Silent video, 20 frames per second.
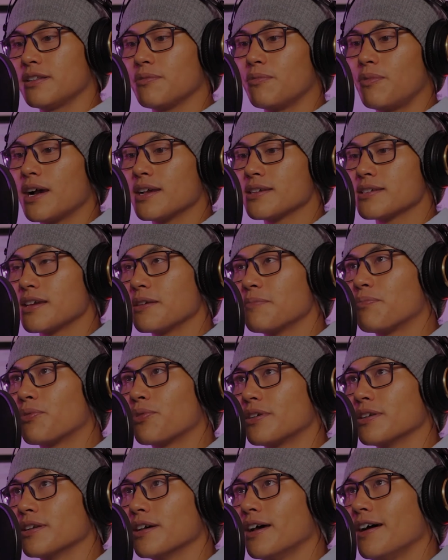why is that
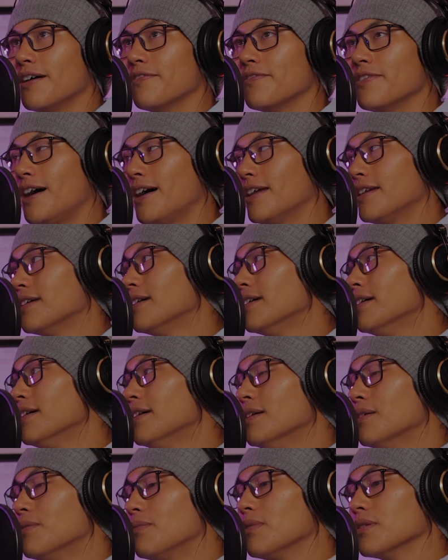important to have that?
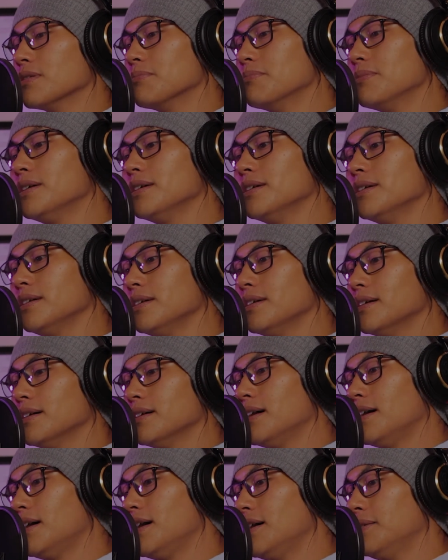Well, to me,
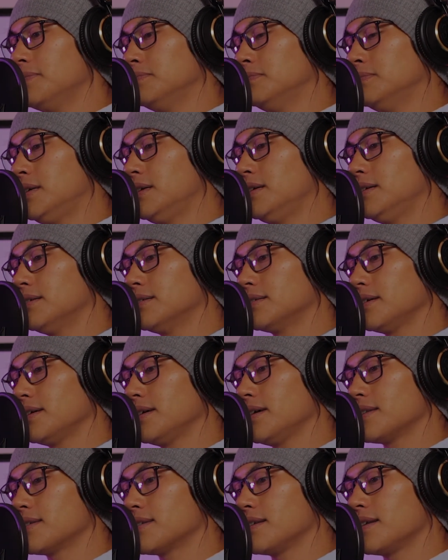
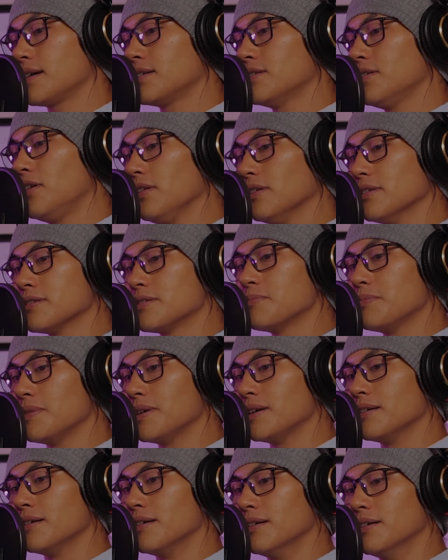it's an
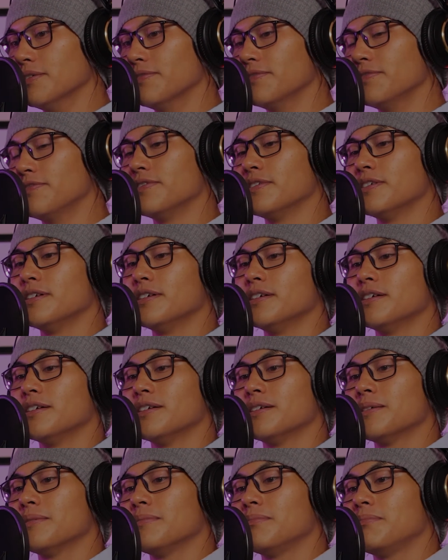acknowledgement of
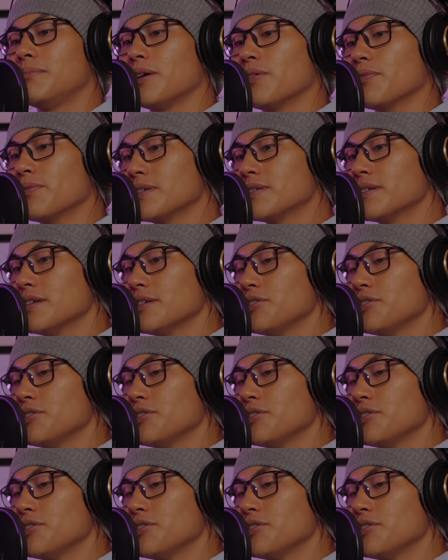my recent